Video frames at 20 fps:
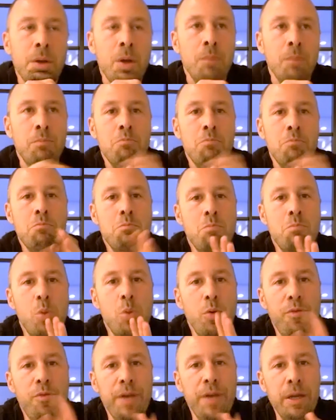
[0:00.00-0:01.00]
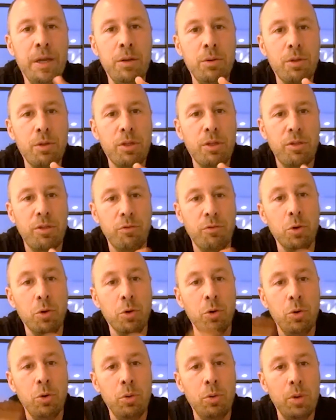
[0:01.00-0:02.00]
moving
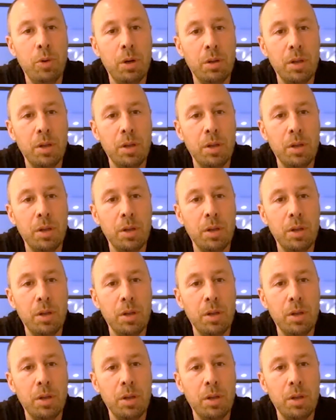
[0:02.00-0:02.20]
through